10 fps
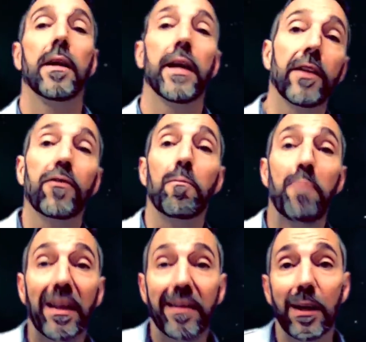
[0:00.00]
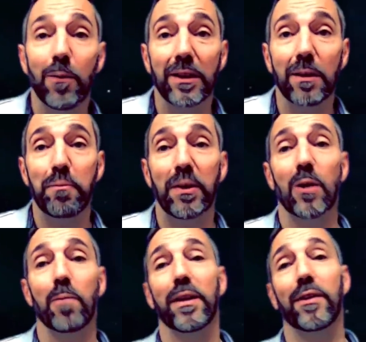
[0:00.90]
It's a big deal with the
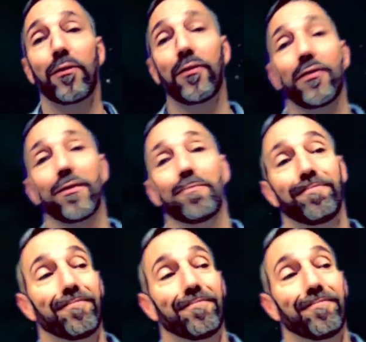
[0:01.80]
pyramids.